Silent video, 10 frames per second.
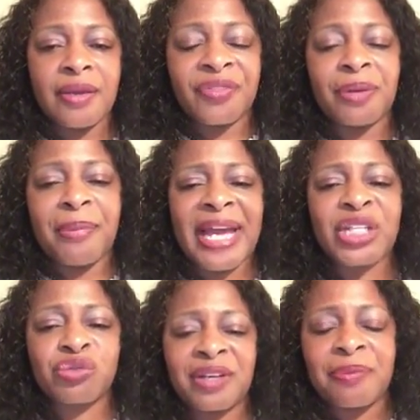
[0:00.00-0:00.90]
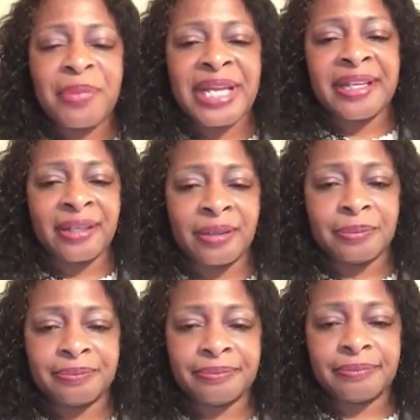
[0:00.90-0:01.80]
the mainstream media,
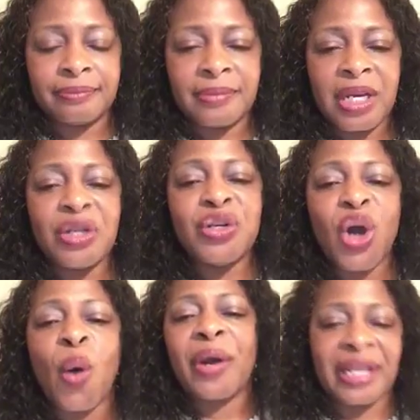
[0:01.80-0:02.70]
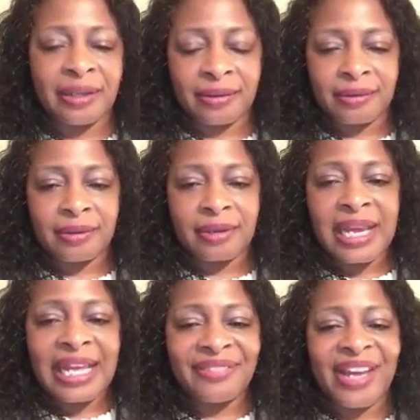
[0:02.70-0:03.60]
knowing
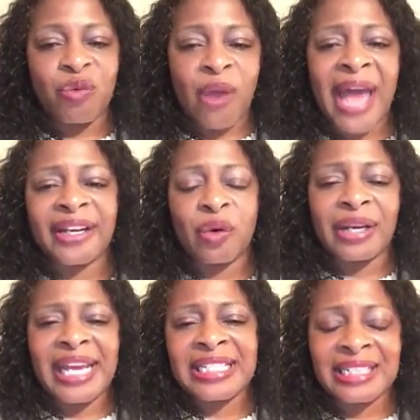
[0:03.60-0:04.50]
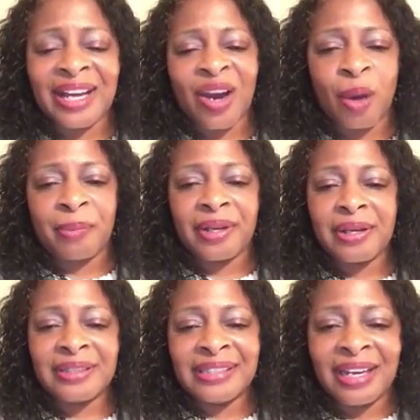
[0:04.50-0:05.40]
that radical Islam
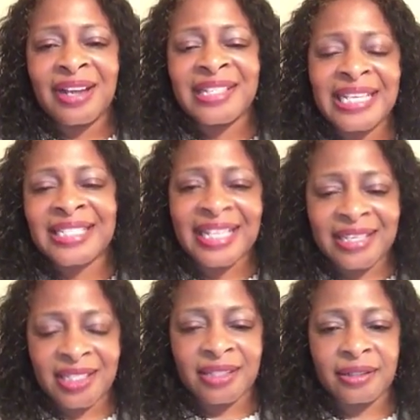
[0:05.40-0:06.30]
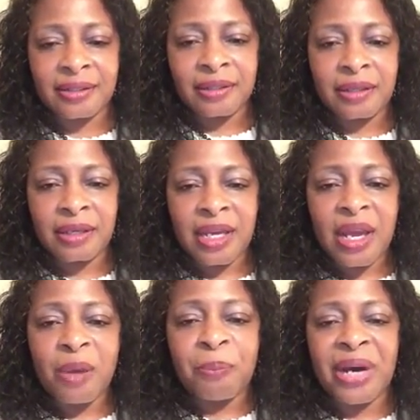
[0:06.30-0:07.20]
does exist,
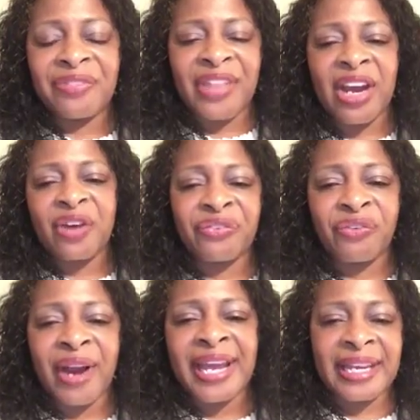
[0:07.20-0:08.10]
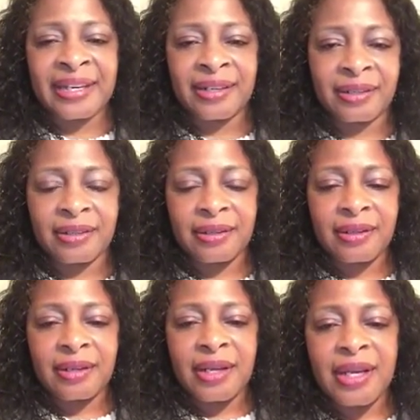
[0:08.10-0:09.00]
but they're afraid
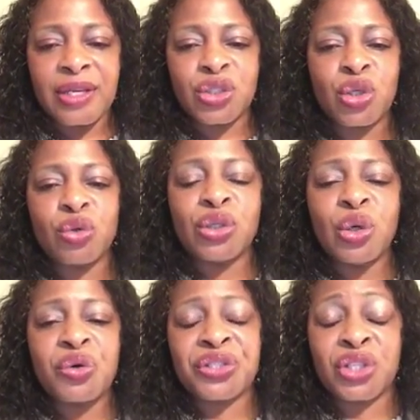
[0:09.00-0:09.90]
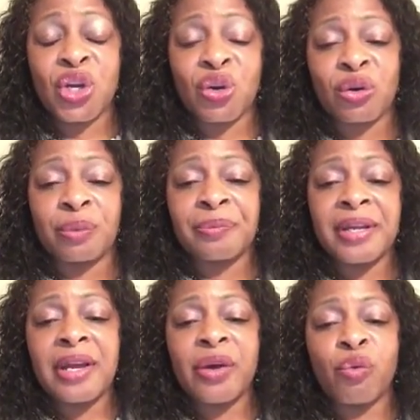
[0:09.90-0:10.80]
to use the
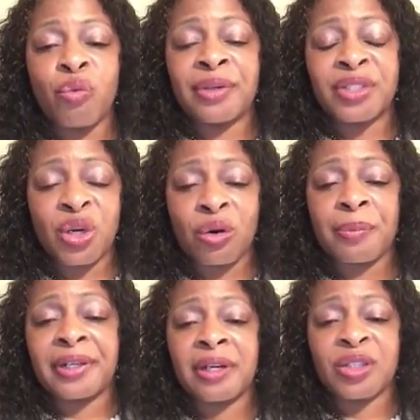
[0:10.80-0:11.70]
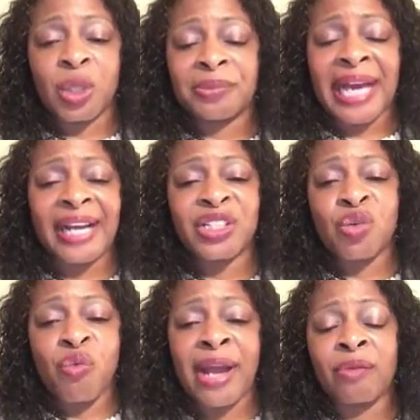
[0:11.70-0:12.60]

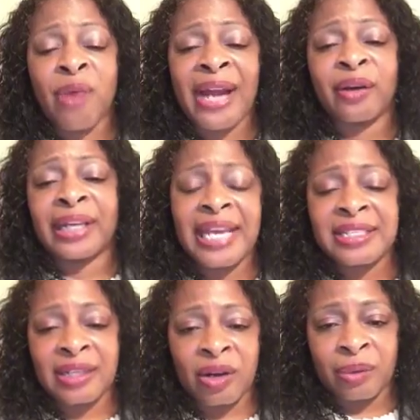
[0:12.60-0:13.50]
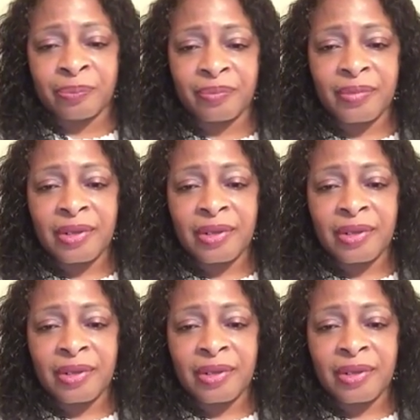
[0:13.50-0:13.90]
terminology radical Islam,